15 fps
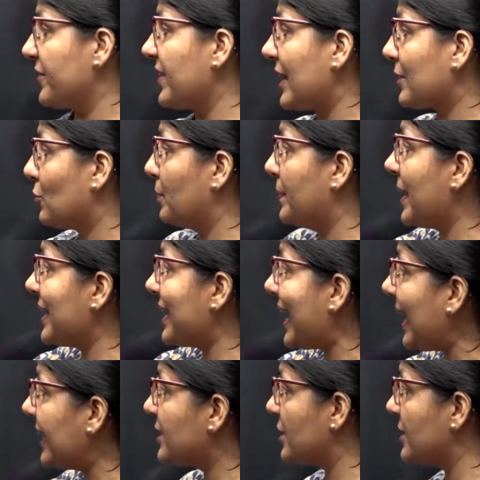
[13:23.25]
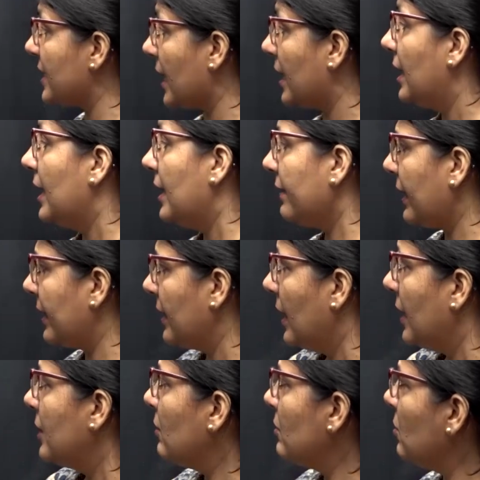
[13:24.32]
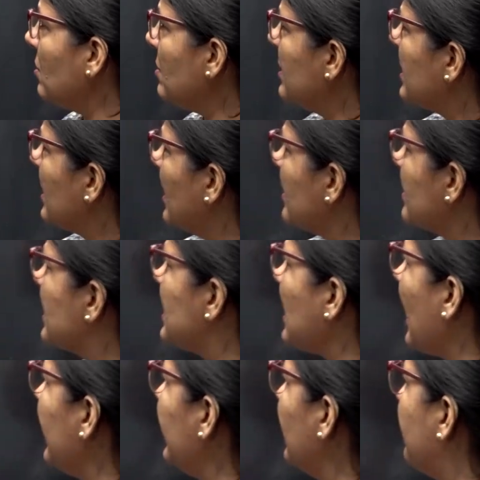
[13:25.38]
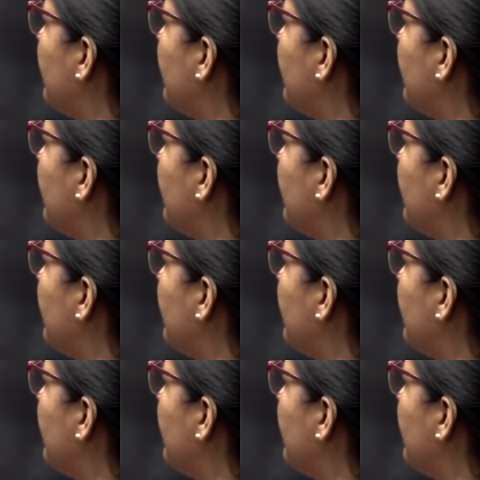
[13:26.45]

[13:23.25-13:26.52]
That could be an agenda, right? You don't sign a